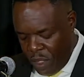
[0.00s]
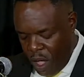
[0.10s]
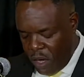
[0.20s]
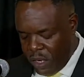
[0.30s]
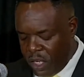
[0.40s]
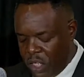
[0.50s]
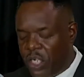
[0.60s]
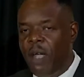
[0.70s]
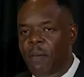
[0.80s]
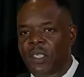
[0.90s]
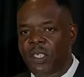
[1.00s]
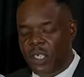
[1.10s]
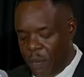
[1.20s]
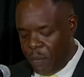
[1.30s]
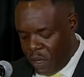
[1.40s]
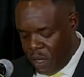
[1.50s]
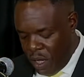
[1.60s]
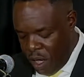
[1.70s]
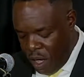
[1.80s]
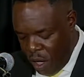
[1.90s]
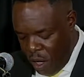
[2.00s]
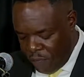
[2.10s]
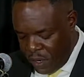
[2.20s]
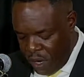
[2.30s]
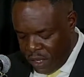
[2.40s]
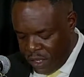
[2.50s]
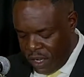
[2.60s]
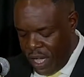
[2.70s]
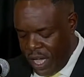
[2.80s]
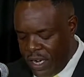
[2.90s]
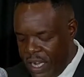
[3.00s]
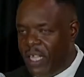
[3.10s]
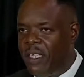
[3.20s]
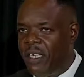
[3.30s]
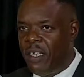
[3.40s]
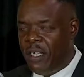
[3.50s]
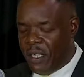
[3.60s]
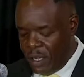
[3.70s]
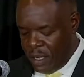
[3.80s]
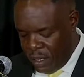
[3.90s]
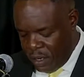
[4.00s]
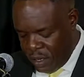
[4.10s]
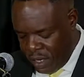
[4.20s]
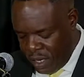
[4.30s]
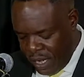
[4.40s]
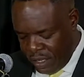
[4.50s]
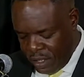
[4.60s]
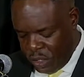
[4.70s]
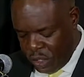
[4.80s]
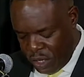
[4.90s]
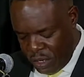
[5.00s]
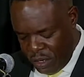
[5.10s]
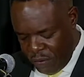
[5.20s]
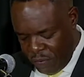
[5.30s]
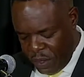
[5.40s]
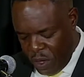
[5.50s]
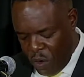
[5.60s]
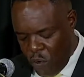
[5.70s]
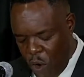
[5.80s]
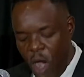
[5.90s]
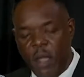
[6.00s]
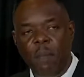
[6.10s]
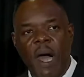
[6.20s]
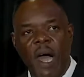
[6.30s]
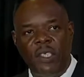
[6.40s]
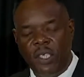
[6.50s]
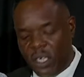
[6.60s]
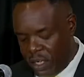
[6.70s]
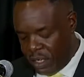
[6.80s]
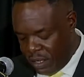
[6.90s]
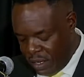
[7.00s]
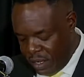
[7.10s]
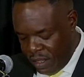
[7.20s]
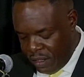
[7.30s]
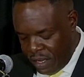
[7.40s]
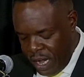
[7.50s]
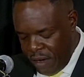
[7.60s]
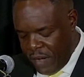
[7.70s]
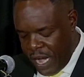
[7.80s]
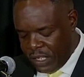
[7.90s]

under the chairmanship of Dr. and later knighted Sir Roy Marshall, the then Vice